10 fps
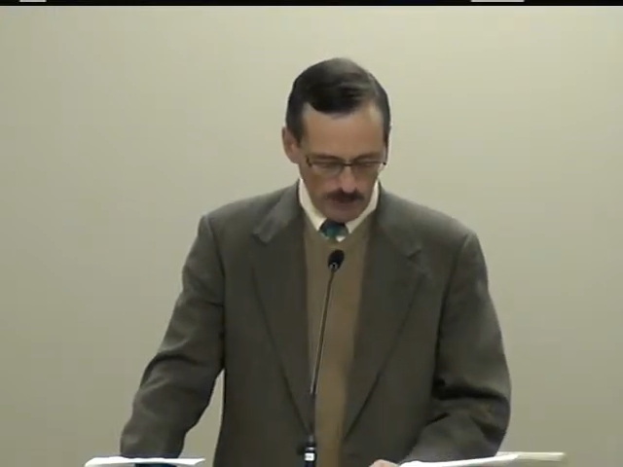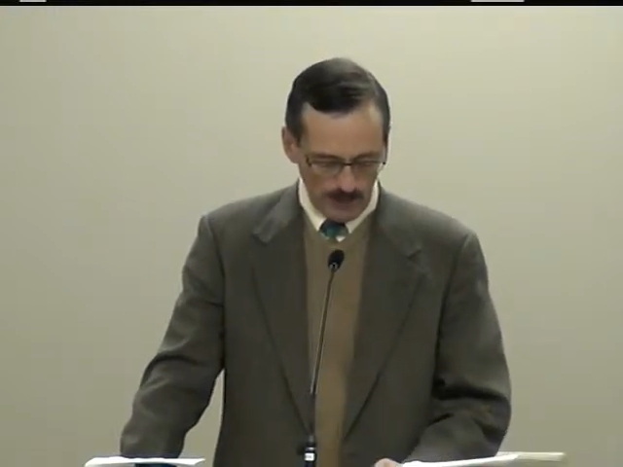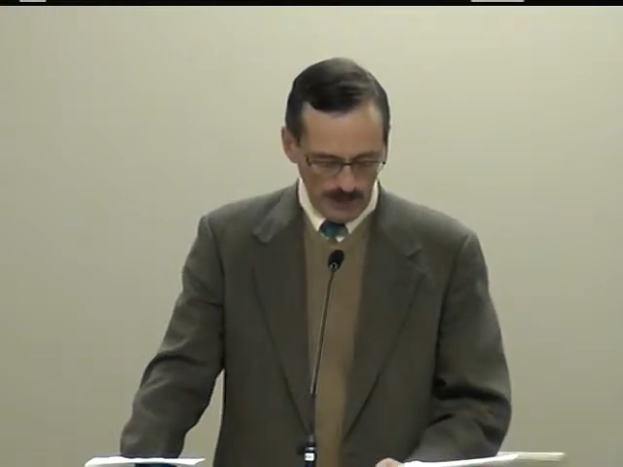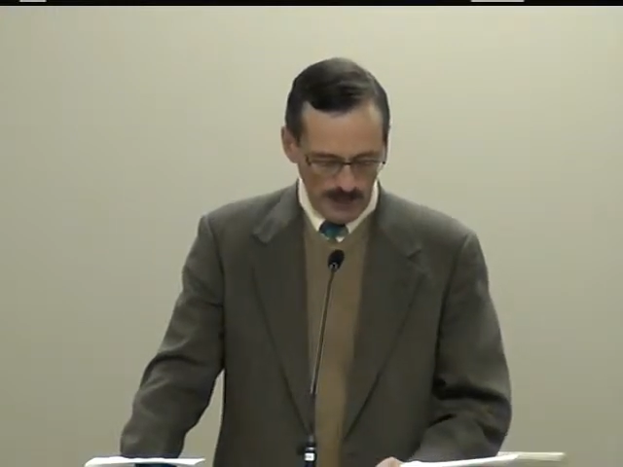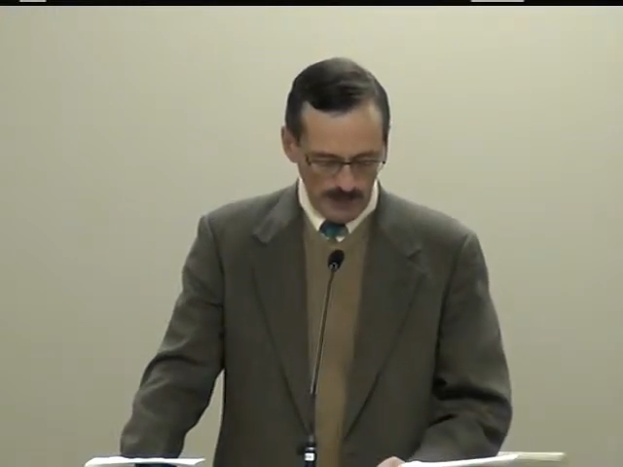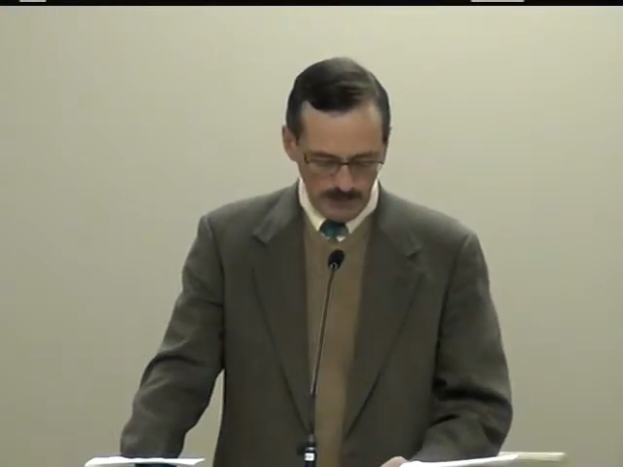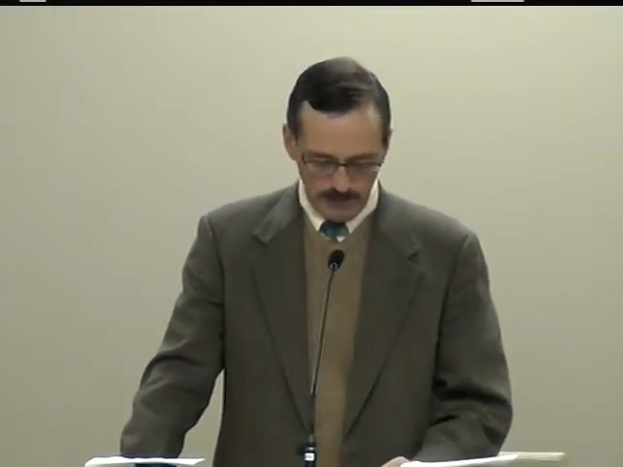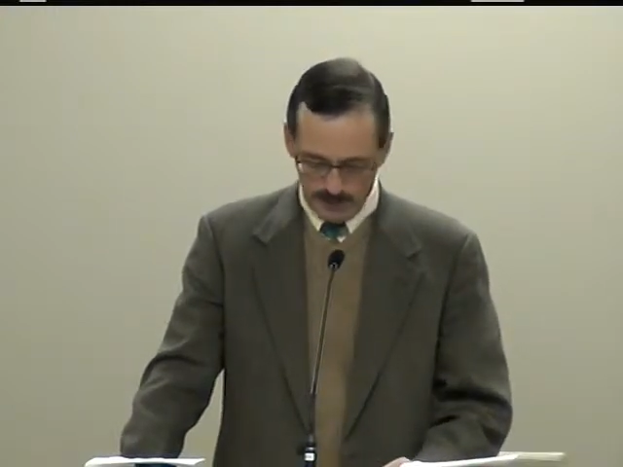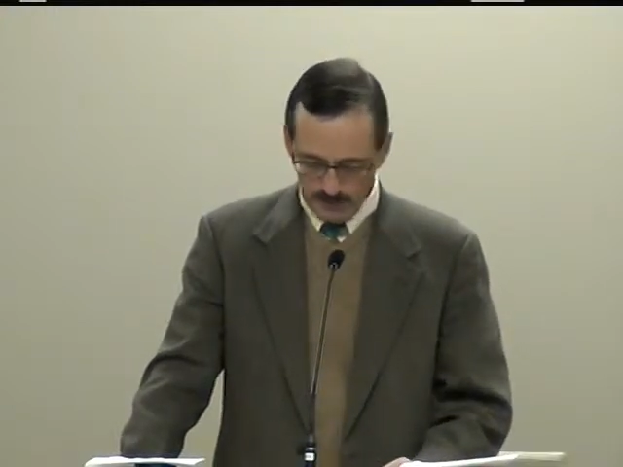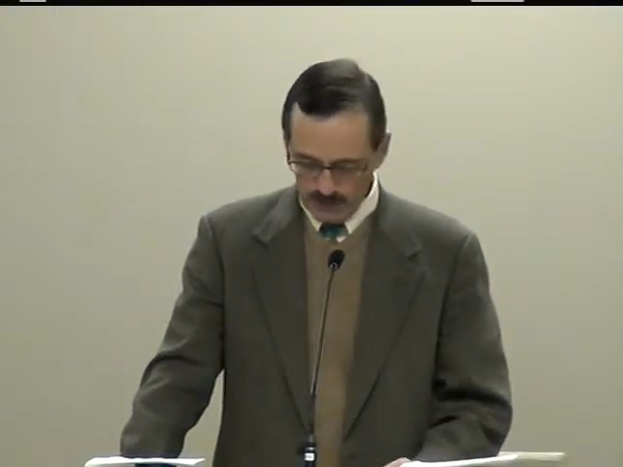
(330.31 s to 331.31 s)
your
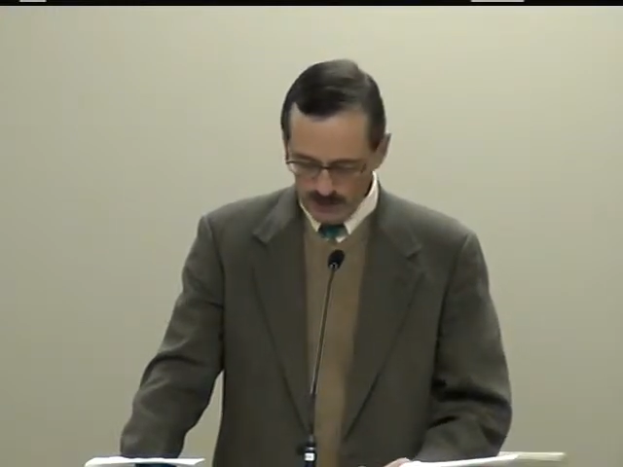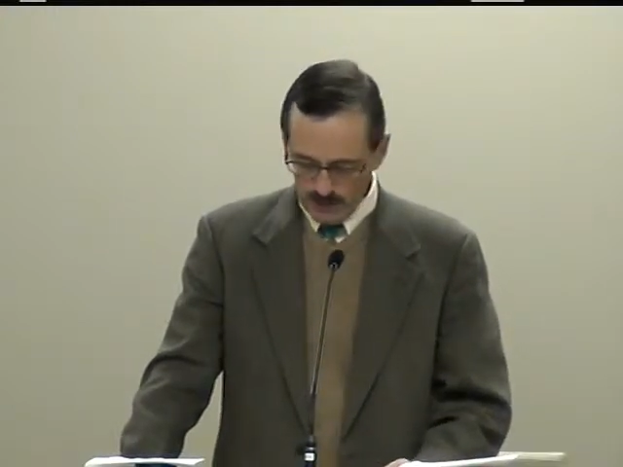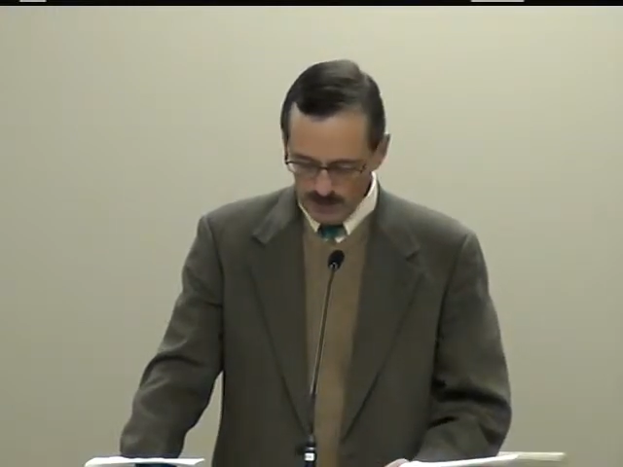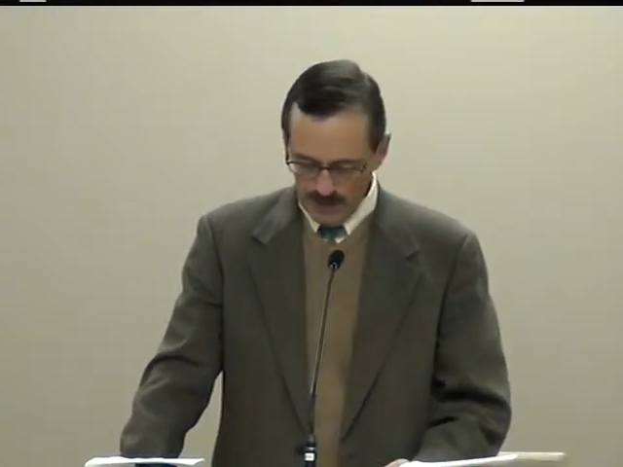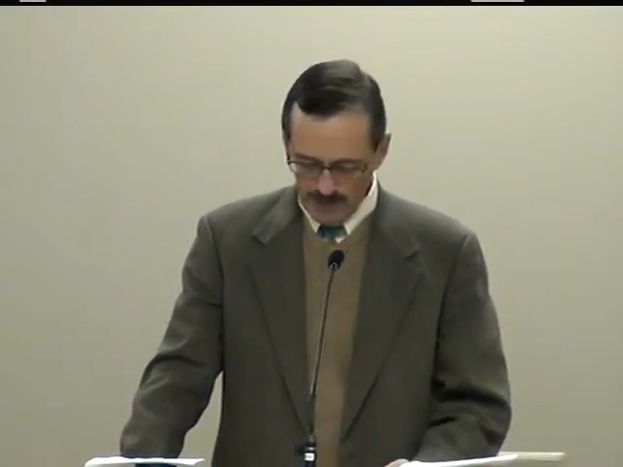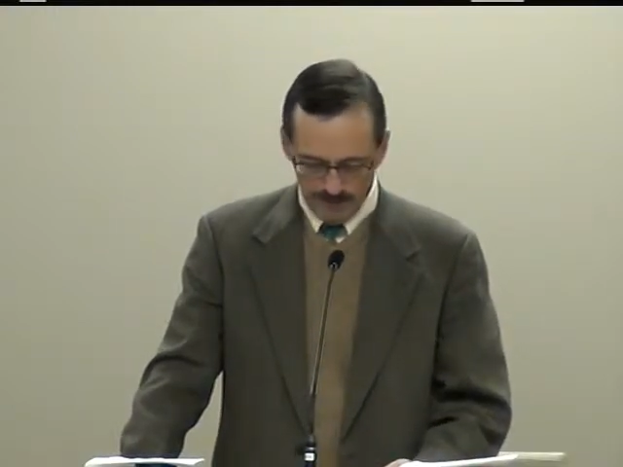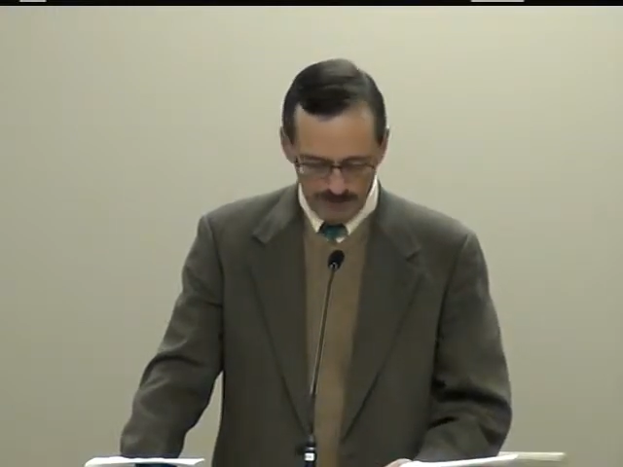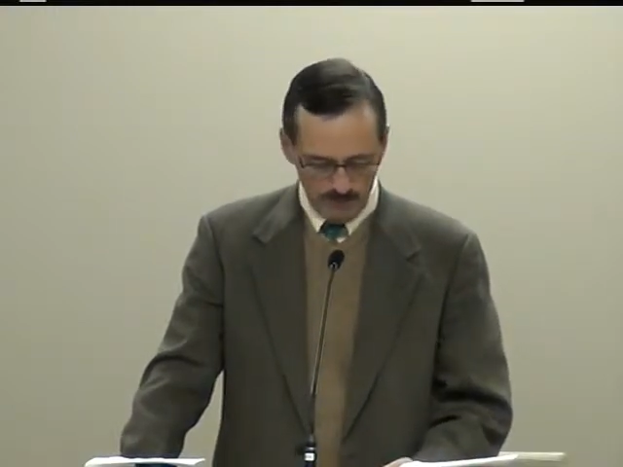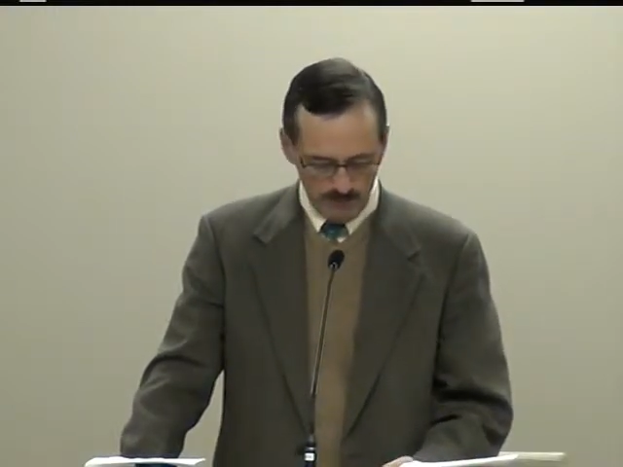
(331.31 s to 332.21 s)
inheritance which you have